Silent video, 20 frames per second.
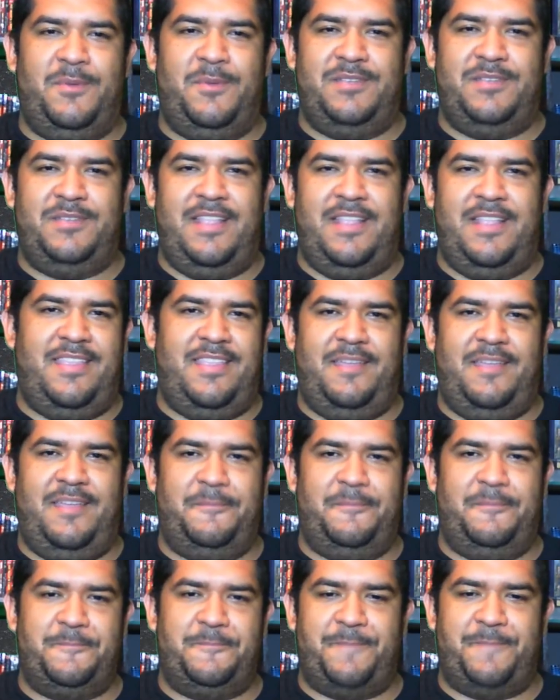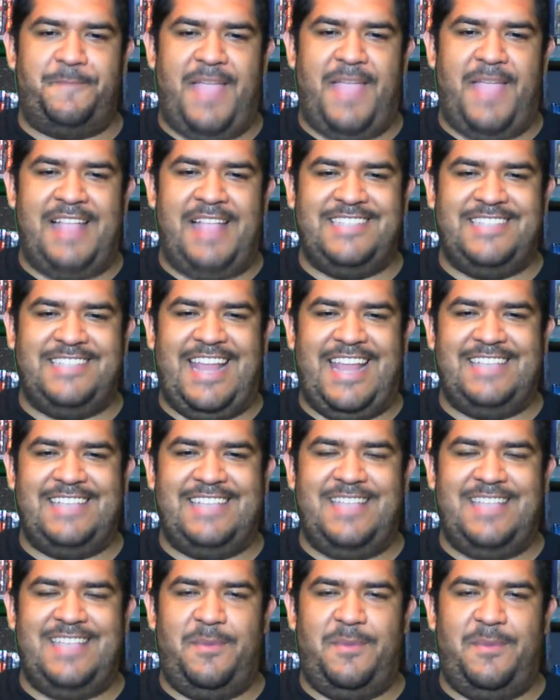anything else that I
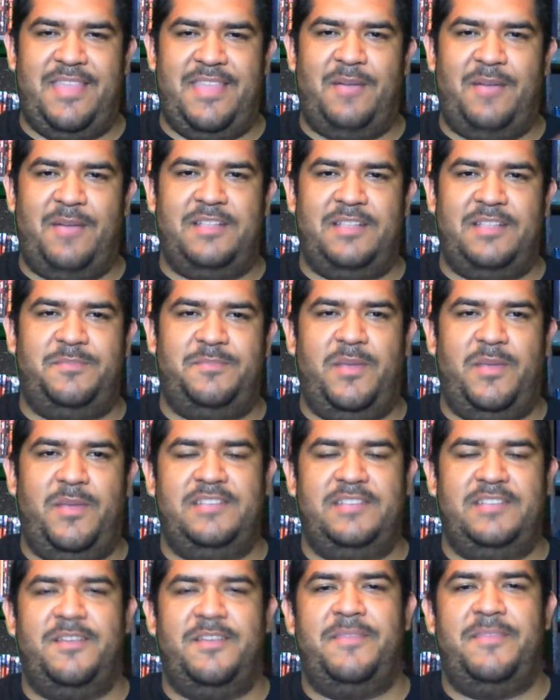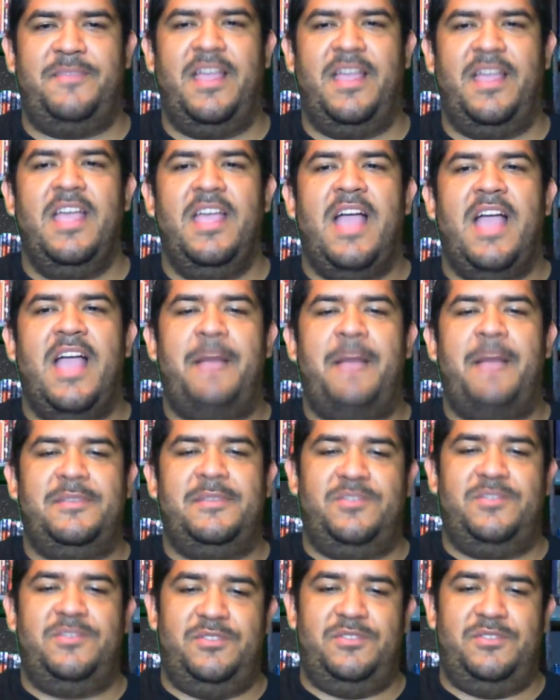can say without spoiling something. I'm
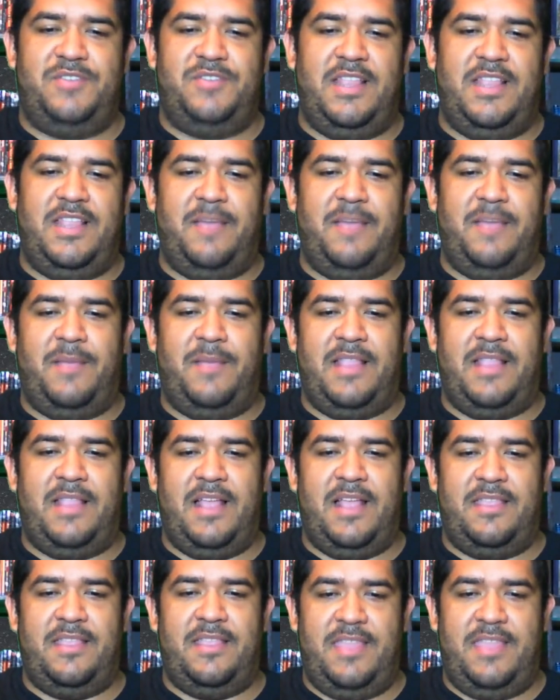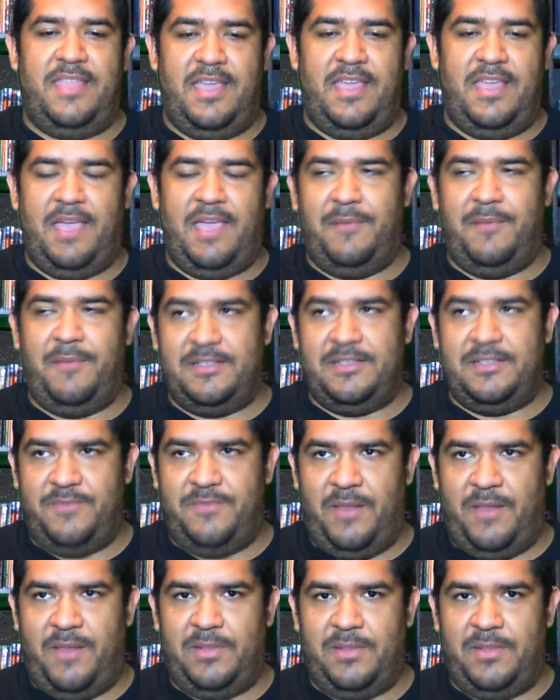just going to say that I think it was
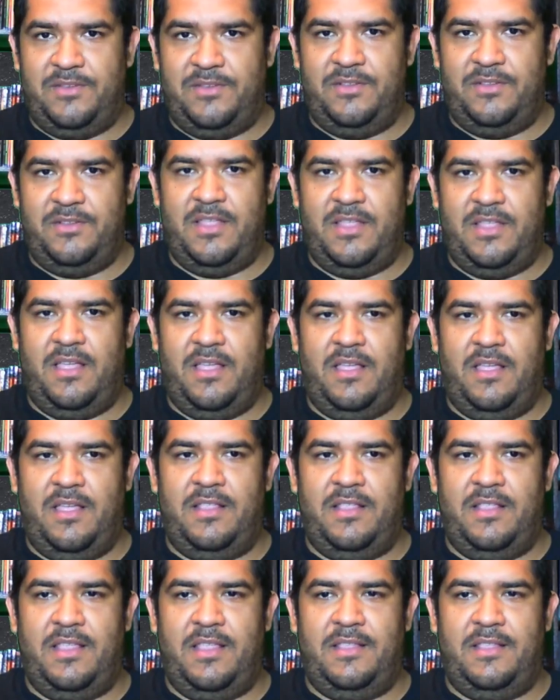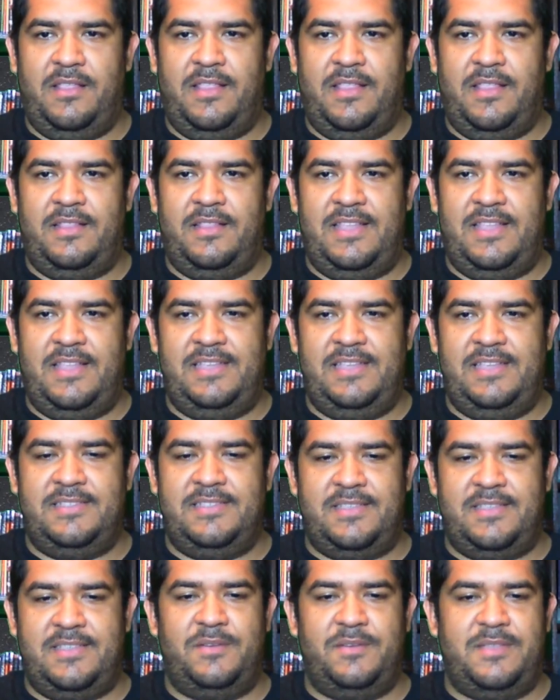very well done.
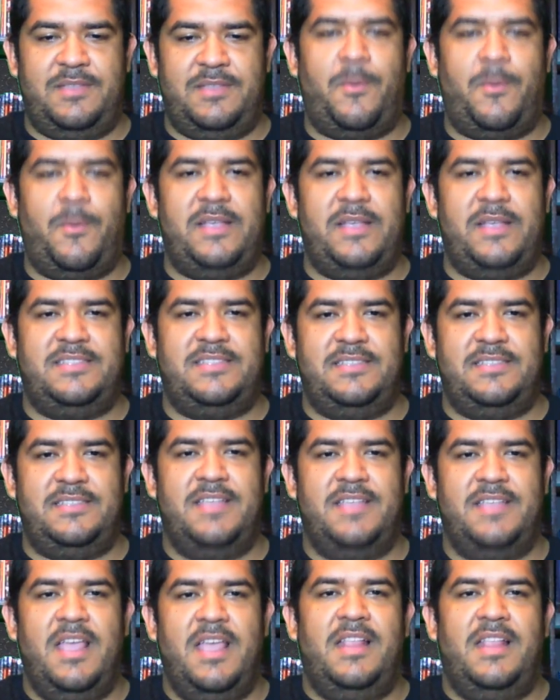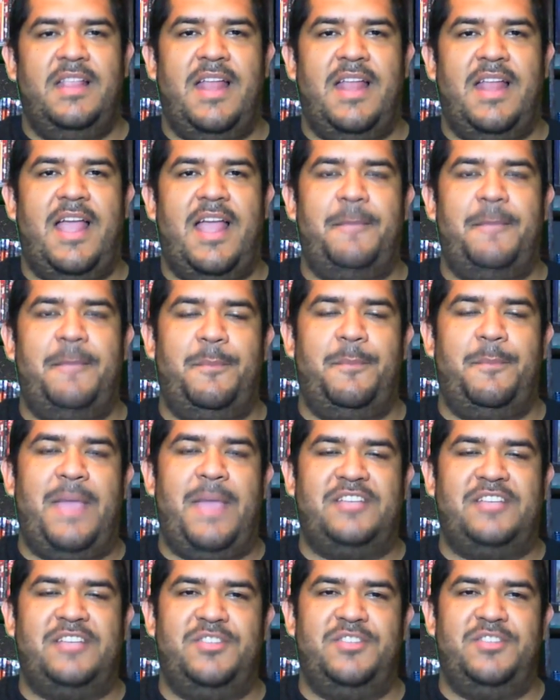These consequences that I'm
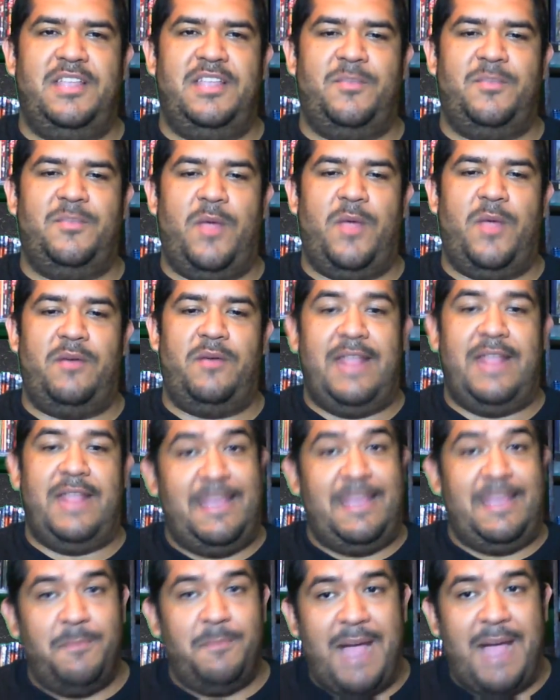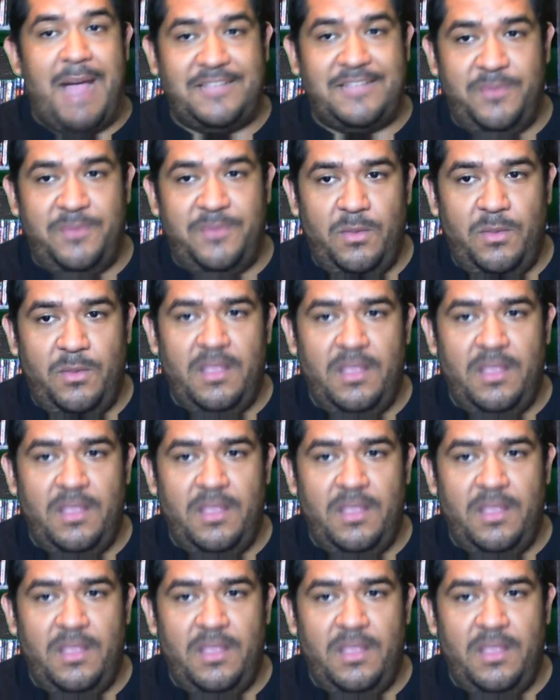mentioning were really impactful.